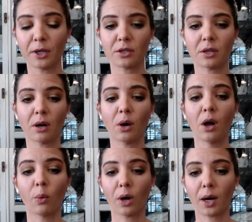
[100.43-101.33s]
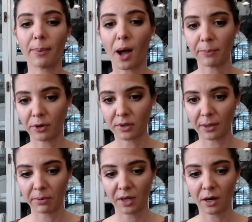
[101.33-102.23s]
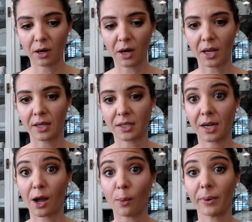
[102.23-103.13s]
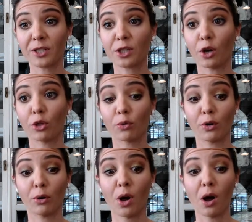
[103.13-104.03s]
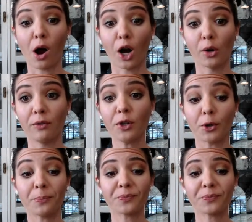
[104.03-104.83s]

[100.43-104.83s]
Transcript: So we're gonna pop those up there and it's gonna help us go through our review.